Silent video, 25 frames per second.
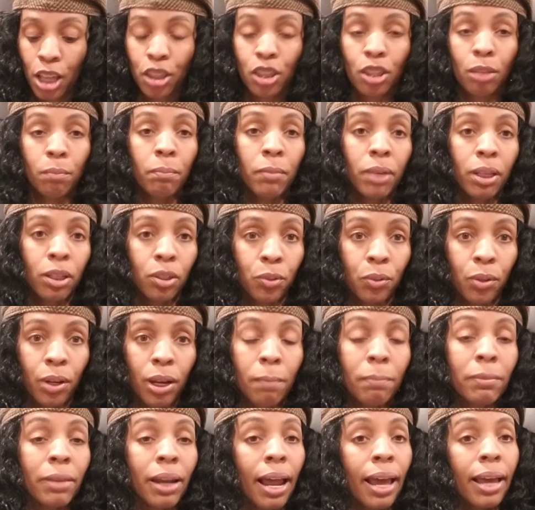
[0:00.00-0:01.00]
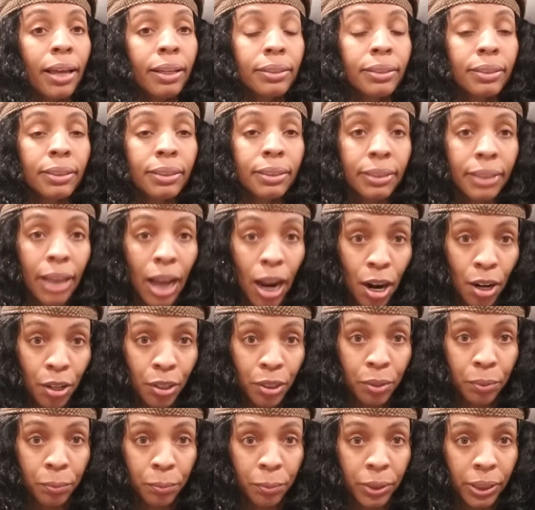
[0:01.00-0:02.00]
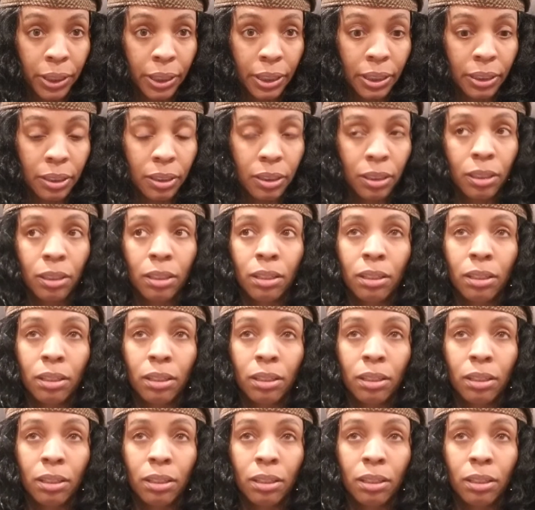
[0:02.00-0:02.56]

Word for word: The milligram that I had started with